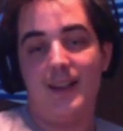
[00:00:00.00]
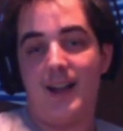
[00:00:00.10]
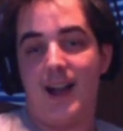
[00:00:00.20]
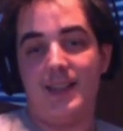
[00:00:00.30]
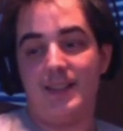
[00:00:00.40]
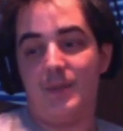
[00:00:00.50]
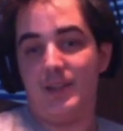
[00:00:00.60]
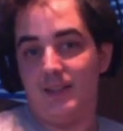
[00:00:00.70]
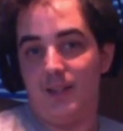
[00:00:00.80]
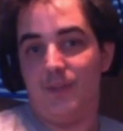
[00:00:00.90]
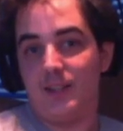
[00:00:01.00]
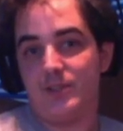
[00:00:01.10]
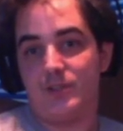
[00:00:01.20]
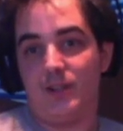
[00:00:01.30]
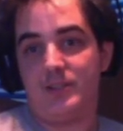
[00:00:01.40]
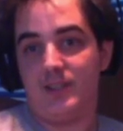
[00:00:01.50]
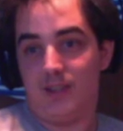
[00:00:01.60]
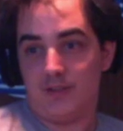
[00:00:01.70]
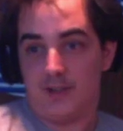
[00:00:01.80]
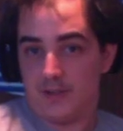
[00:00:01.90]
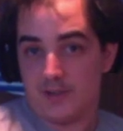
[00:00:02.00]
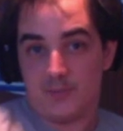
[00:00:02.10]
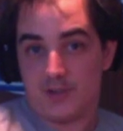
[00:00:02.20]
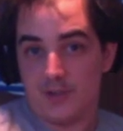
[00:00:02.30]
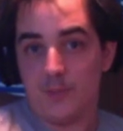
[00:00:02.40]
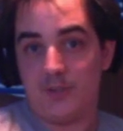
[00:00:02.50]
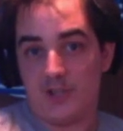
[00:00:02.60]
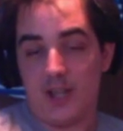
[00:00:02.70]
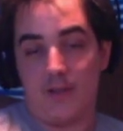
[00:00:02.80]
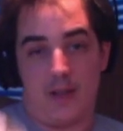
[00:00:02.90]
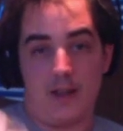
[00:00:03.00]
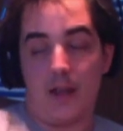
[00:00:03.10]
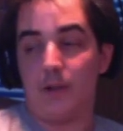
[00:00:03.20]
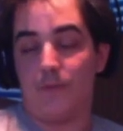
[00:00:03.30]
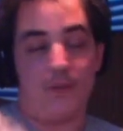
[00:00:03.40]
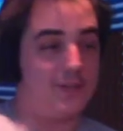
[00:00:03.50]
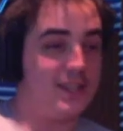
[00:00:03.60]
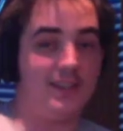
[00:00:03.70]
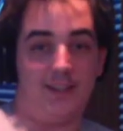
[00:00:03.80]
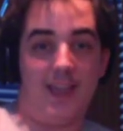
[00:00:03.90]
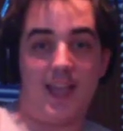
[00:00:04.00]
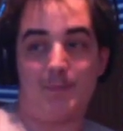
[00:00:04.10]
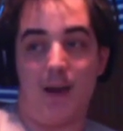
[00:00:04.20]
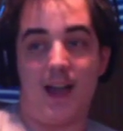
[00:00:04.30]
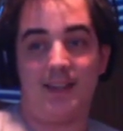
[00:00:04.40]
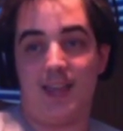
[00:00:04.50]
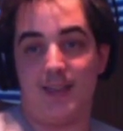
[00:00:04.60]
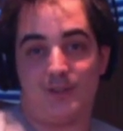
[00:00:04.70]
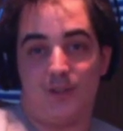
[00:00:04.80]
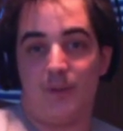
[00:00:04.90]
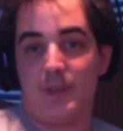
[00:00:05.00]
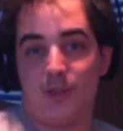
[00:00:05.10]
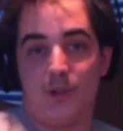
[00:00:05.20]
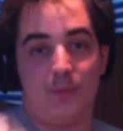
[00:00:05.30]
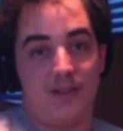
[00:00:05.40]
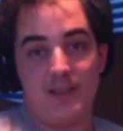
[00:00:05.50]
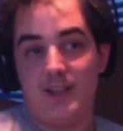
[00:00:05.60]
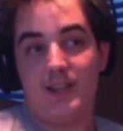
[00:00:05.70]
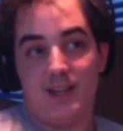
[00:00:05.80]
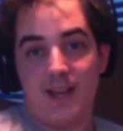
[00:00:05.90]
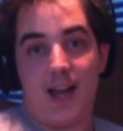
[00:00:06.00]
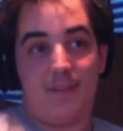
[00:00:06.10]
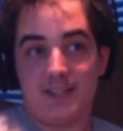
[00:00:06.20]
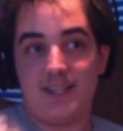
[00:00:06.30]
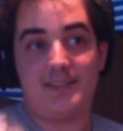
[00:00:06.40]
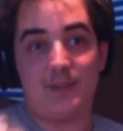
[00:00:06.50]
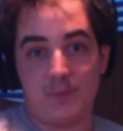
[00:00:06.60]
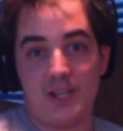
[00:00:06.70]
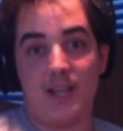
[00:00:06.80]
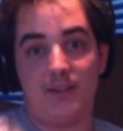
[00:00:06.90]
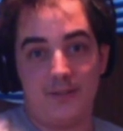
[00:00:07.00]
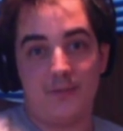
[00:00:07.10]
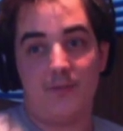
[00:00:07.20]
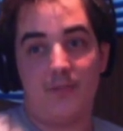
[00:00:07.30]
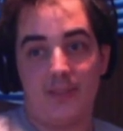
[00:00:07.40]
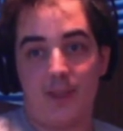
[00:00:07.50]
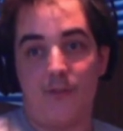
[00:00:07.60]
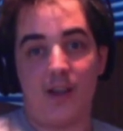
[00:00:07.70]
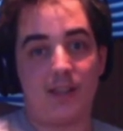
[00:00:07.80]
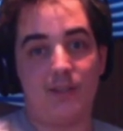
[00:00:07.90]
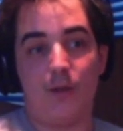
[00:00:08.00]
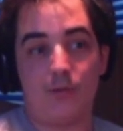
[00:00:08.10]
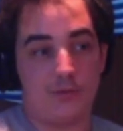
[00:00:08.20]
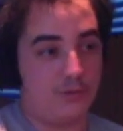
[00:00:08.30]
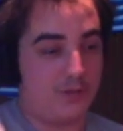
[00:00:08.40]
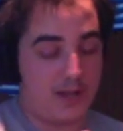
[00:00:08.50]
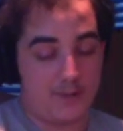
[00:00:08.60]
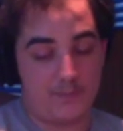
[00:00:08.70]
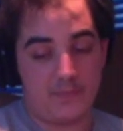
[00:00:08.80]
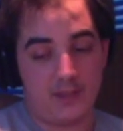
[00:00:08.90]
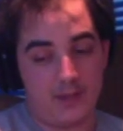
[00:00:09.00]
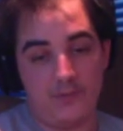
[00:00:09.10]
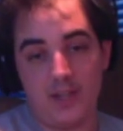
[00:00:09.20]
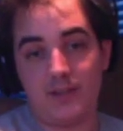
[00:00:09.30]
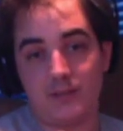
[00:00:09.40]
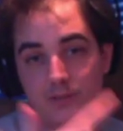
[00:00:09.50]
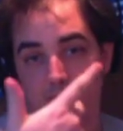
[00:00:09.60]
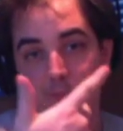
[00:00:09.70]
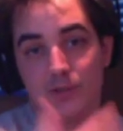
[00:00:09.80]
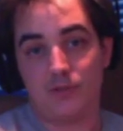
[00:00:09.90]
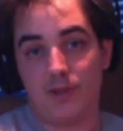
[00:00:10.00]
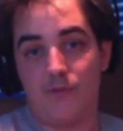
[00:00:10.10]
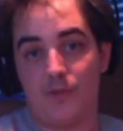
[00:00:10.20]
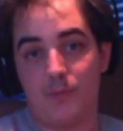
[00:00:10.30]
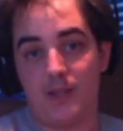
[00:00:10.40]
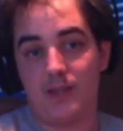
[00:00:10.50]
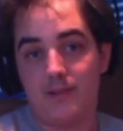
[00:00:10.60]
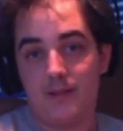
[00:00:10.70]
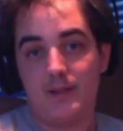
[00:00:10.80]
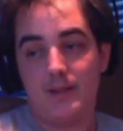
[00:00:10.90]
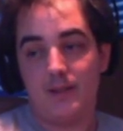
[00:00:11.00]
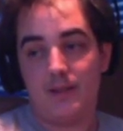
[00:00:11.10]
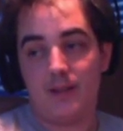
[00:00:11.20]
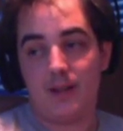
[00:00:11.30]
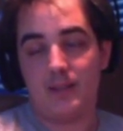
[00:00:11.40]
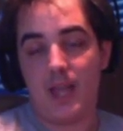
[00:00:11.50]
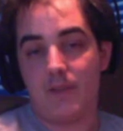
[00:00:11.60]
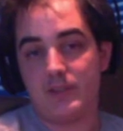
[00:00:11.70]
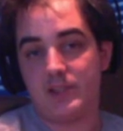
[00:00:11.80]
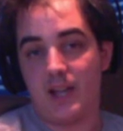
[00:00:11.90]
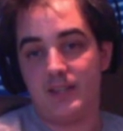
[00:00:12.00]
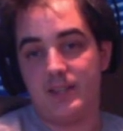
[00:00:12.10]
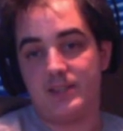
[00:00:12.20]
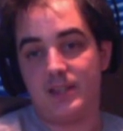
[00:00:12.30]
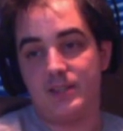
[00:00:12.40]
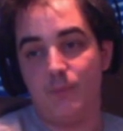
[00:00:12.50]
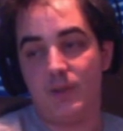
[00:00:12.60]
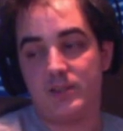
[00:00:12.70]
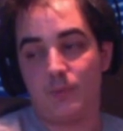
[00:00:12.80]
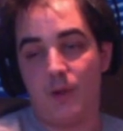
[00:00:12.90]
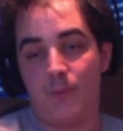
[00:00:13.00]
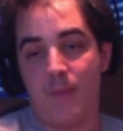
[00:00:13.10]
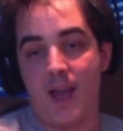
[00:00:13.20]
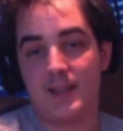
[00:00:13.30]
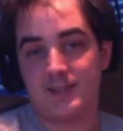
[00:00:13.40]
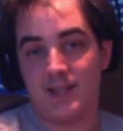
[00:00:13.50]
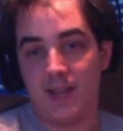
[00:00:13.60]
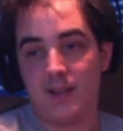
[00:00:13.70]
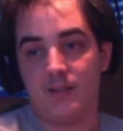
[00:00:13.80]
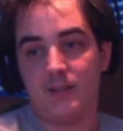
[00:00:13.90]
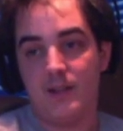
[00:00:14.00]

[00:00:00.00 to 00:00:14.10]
I mean, living in Jersey, there's some stupid shit. I don't know if you've seen the last podcast all the way through, but I've seen some shit. The fucking local convenience store up the street from me, they have a sign that says you must wear masks to enter.